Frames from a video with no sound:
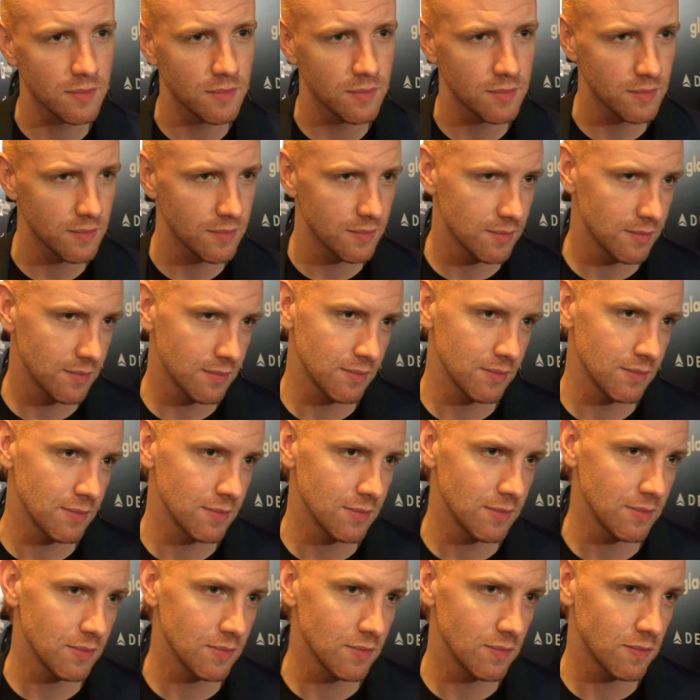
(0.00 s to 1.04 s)
your family
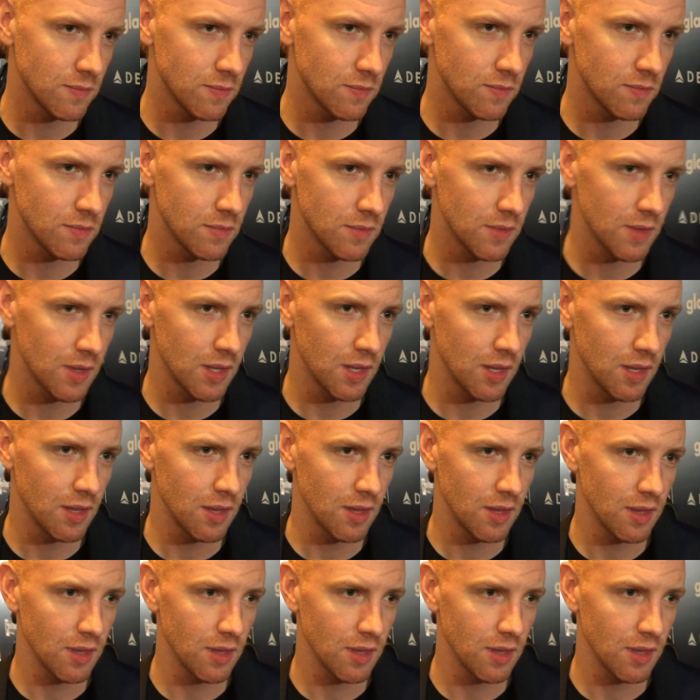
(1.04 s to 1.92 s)
and around you?